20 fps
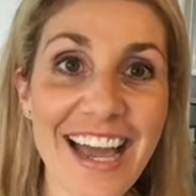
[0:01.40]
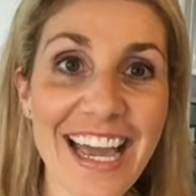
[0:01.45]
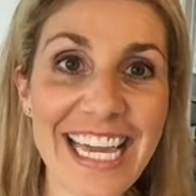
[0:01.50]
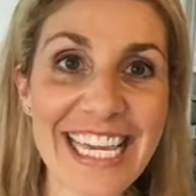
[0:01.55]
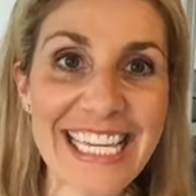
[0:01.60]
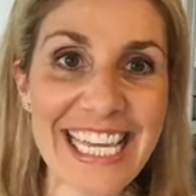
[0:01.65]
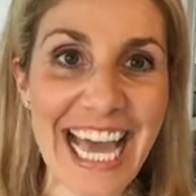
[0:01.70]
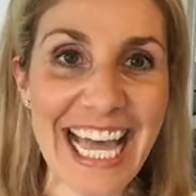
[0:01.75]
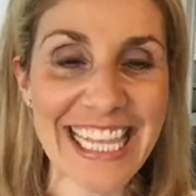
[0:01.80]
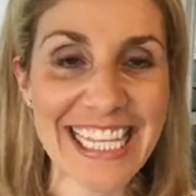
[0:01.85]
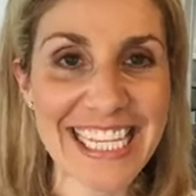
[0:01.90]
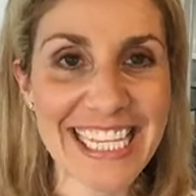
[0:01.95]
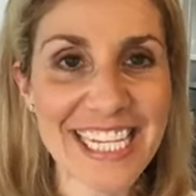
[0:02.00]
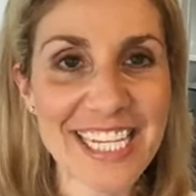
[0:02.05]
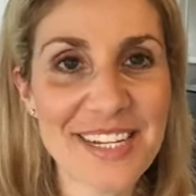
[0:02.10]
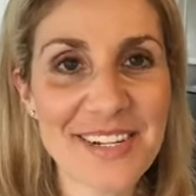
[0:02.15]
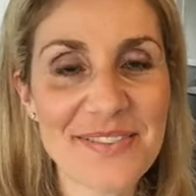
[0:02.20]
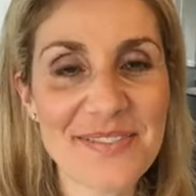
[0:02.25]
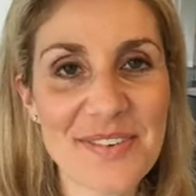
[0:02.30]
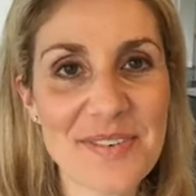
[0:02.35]
Hi, Kelli
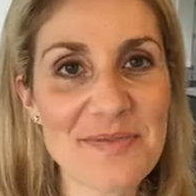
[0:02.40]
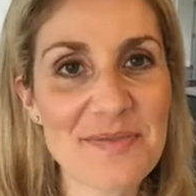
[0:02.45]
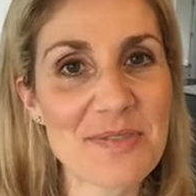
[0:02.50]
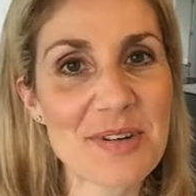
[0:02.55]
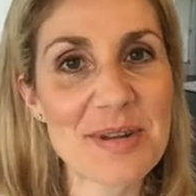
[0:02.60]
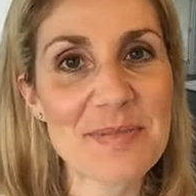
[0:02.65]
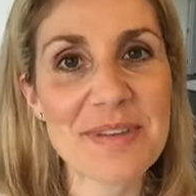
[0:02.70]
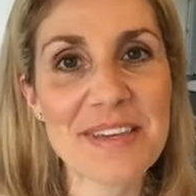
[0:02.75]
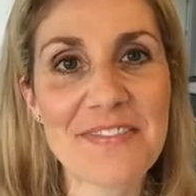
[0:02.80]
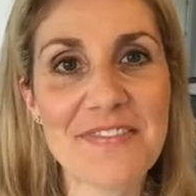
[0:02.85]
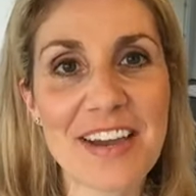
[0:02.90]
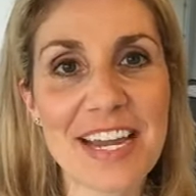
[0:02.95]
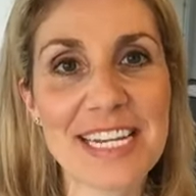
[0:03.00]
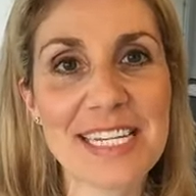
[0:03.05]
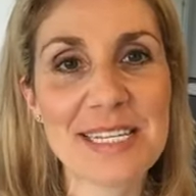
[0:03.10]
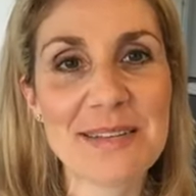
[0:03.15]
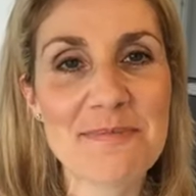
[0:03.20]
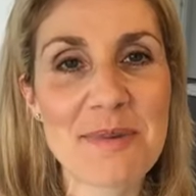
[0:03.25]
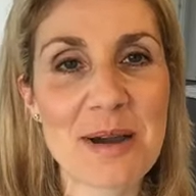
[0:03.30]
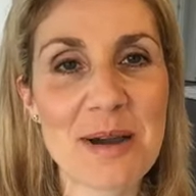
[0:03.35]
here from
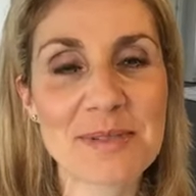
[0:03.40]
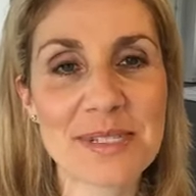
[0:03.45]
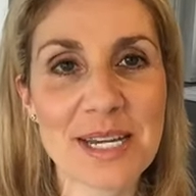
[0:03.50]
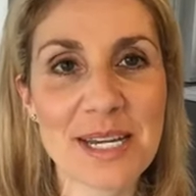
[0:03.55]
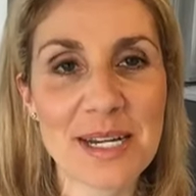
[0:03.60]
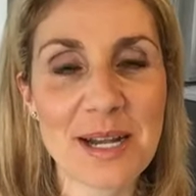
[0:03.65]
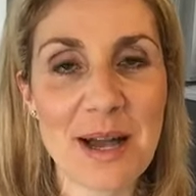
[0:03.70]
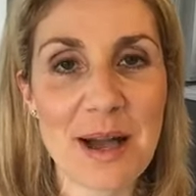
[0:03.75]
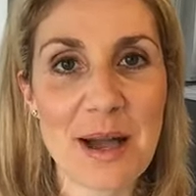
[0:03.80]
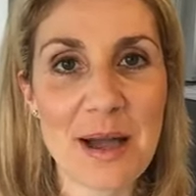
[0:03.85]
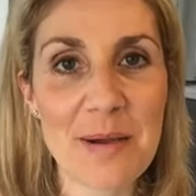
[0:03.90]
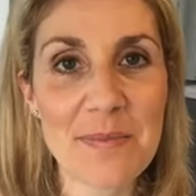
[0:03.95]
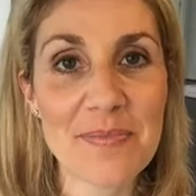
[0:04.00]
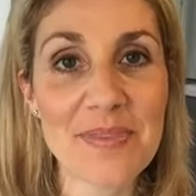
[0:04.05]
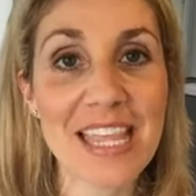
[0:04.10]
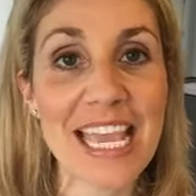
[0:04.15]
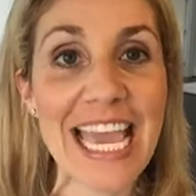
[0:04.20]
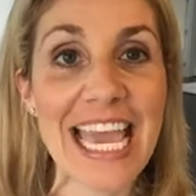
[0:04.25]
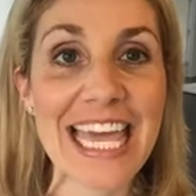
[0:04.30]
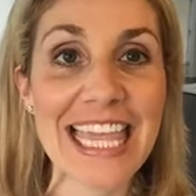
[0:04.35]
freebiefindingmom.com.
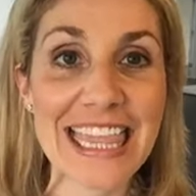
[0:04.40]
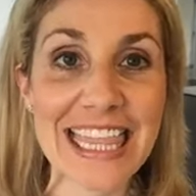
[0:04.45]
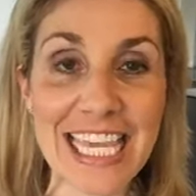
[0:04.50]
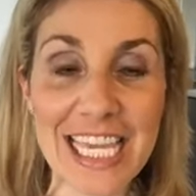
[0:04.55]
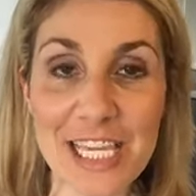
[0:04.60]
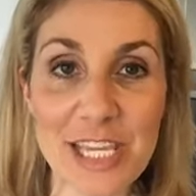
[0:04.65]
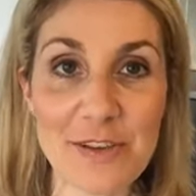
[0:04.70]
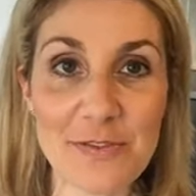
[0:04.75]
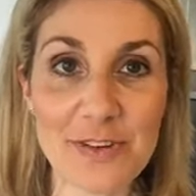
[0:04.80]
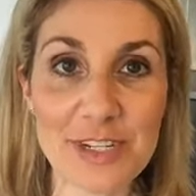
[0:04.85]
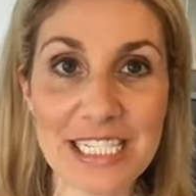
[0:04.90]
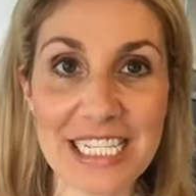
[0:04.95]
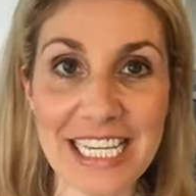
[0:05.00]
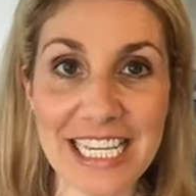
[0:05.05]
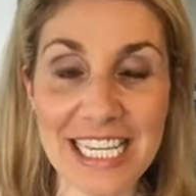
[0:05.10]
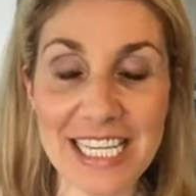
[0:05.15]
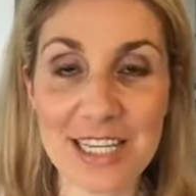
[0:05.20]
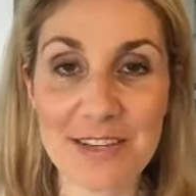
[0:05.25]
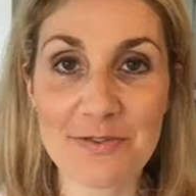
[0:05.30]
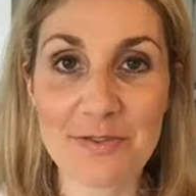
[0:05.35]
Thank you for
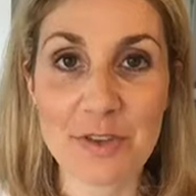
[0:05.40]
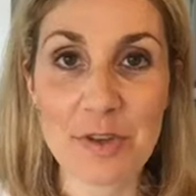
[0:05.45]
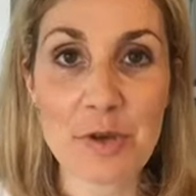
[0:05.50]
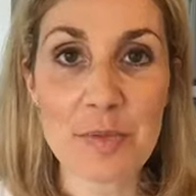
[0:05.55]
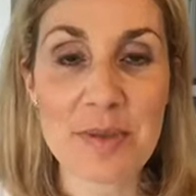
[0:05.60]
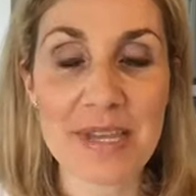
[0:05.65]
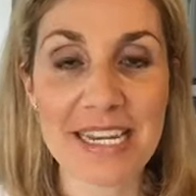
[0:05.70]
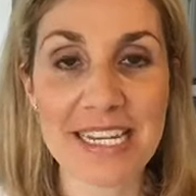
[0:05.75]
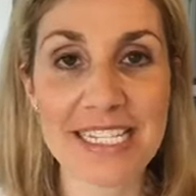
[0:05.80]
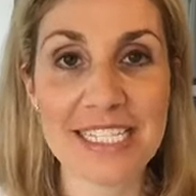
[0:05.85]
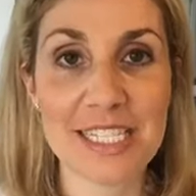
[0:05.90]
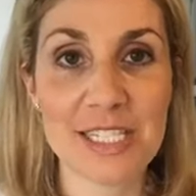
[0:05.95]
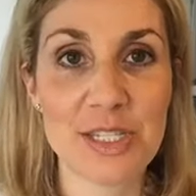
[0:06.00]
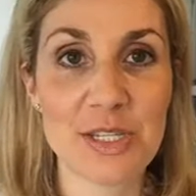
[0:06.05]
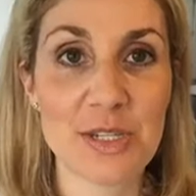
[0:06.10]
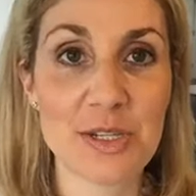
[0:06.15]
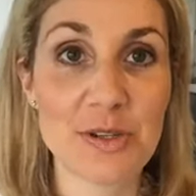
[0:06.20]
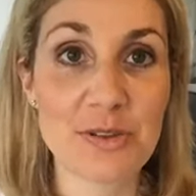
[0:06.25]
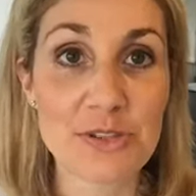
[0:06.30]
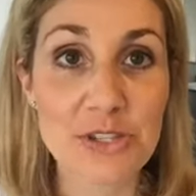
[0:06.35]
taking a few
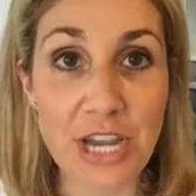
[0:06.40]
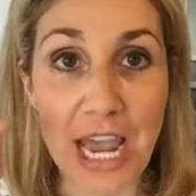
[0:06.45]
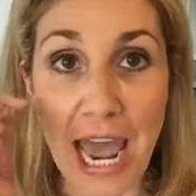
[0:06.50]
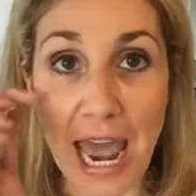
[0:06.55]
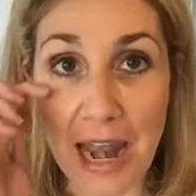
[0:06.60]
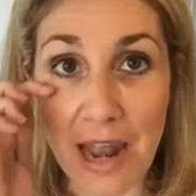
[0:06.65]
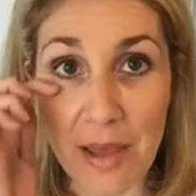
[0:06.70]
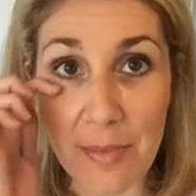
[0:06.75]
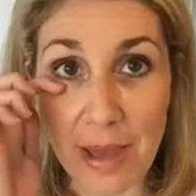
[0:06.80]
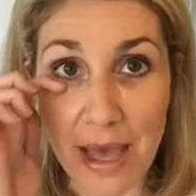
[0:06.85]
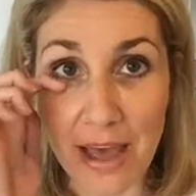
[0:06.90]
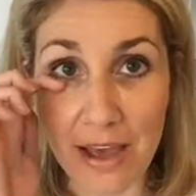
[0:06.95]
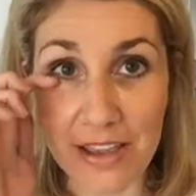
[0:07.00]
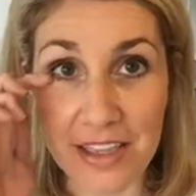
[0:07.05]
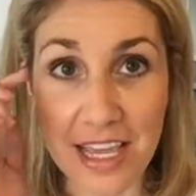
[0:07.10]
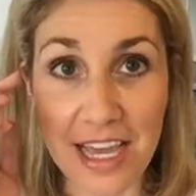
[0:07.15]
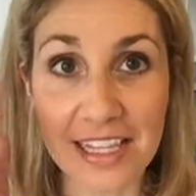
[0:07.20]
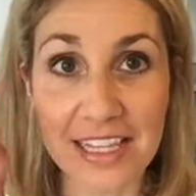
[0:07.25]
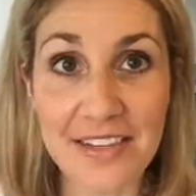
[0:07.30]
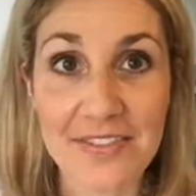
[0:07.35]
minutes to chat
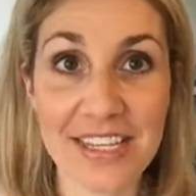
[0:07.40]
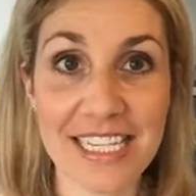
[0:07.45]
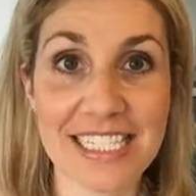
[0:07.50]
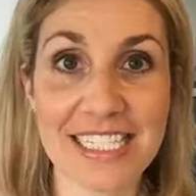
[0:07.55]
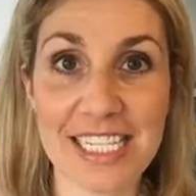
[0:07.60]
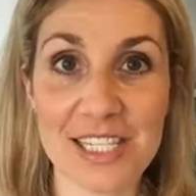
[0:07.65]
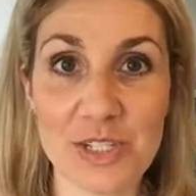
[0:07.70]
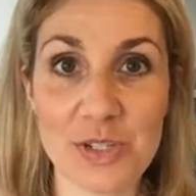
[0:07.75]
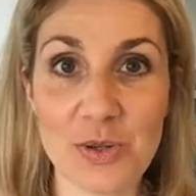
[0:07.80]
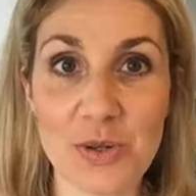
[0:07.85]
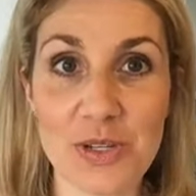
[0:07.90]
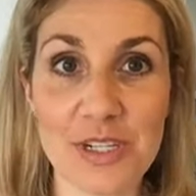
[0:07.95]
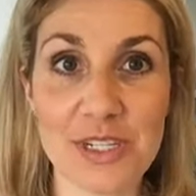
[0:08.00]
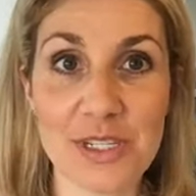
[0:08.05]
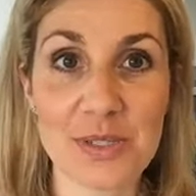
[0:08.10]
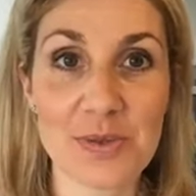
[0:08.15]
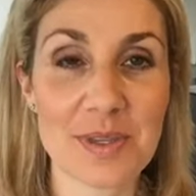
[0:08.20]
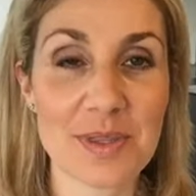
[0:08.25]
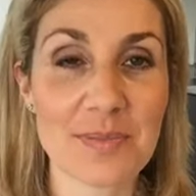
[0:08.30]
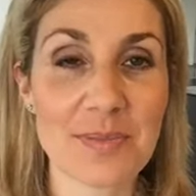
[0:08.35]
about Young Living Essential
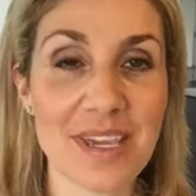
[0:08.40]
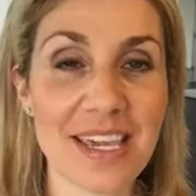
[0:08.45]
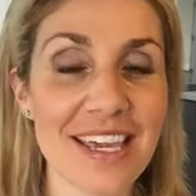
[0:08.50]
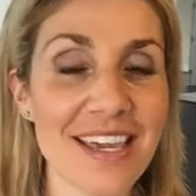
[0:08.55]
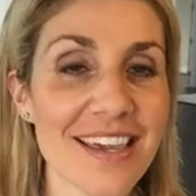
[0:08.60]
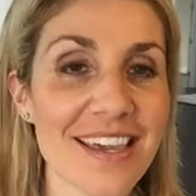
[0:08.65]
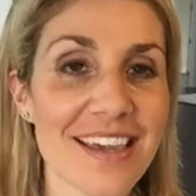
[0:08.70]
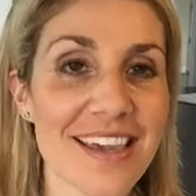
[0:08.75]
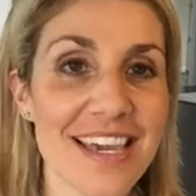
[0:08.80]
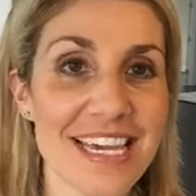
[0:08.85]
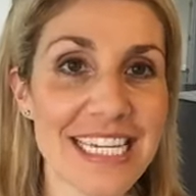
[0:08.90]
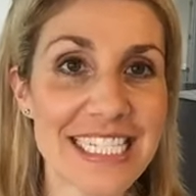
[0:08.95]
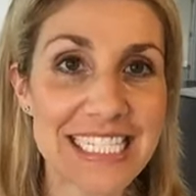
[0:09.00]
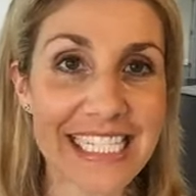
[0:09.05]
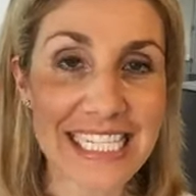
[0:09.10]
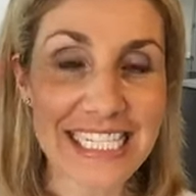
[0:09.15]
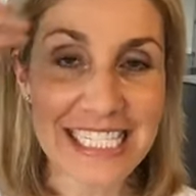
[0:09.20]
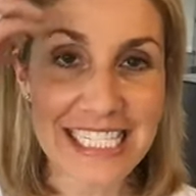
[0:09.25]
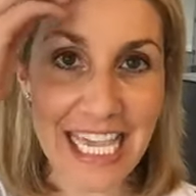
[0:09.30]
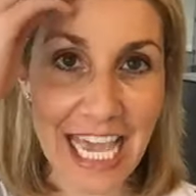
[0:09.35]
Oils with me.
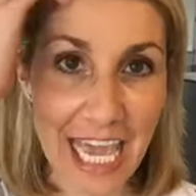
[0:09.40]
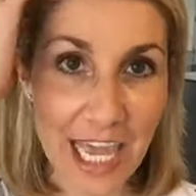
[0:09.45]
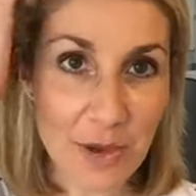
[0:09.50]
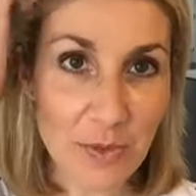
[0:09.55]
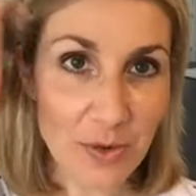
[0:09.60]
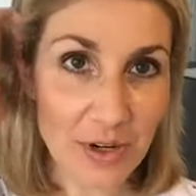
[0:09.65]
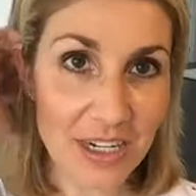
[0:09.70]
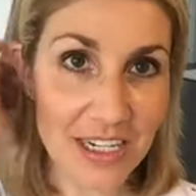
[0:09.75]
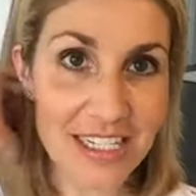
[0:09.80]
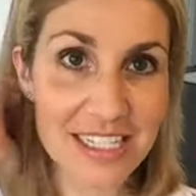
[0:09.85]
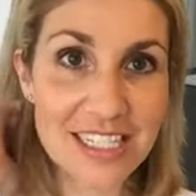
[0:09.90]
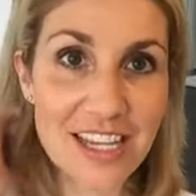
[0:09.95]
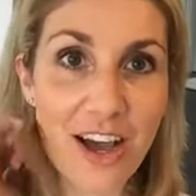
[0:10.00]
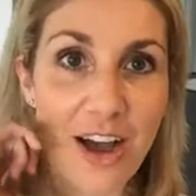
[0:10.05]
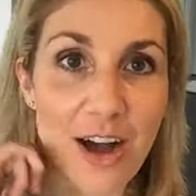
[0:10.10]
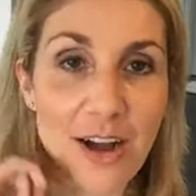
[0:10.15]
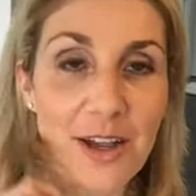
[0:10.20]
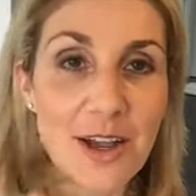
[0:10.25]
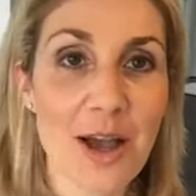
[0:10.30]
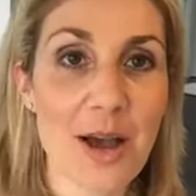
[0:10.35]
Today we're going to
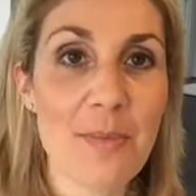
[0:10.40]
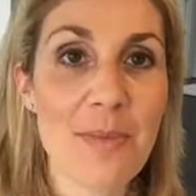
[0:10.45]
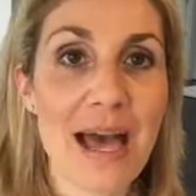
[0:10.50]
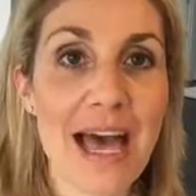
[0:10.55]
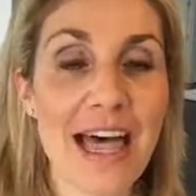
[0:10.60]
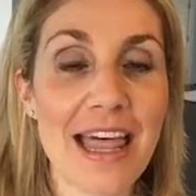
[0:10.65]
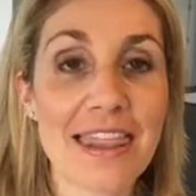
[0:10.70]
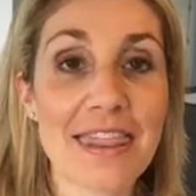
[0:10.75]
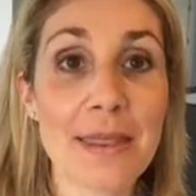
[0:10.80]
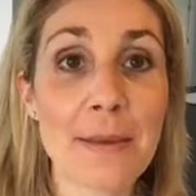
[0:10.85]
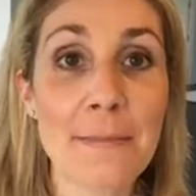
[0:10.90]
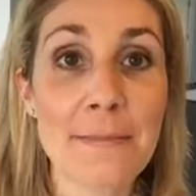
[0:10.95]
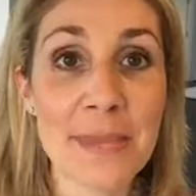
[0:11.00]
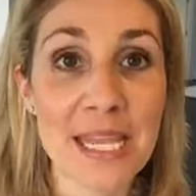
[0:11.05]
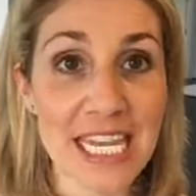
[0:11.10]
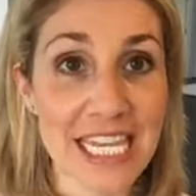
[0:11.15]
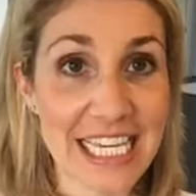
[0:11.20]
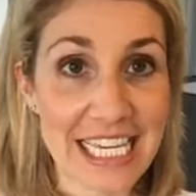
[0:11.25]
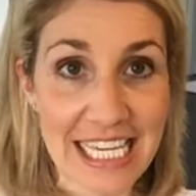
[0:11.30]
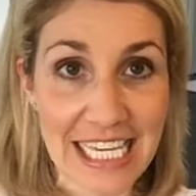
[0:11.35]
talk about the
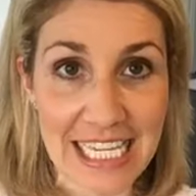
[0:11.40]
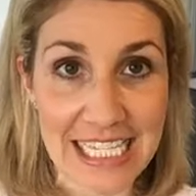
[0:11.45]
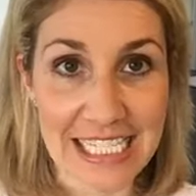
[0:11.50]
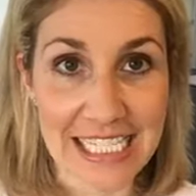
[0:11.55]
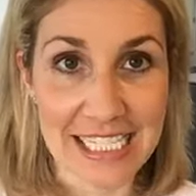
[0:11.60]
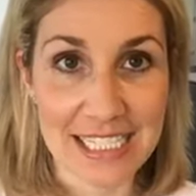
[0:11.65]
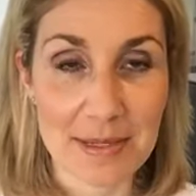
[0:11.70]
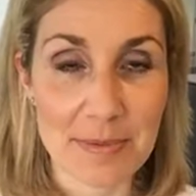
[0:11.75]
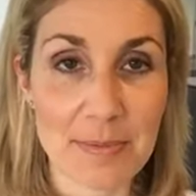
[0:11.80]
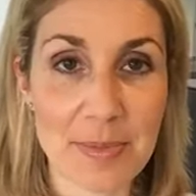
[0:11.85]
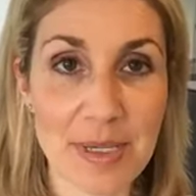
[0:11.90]
mini kits